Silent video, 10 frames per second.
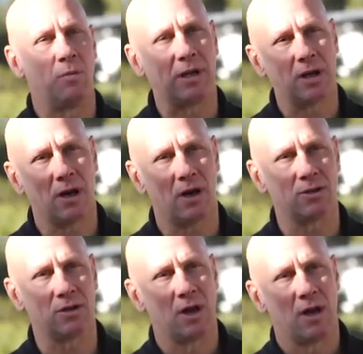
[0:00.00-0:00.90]

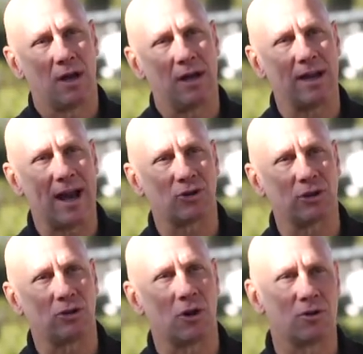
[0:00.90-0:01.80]
because it
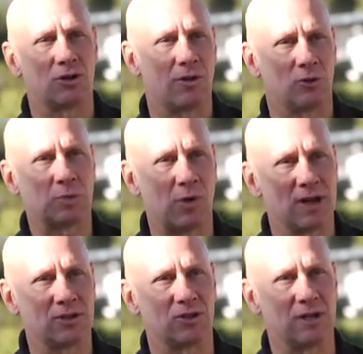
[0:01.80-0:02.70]
actually turns on those
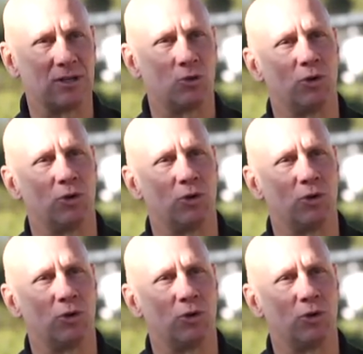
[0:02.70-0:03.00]
processes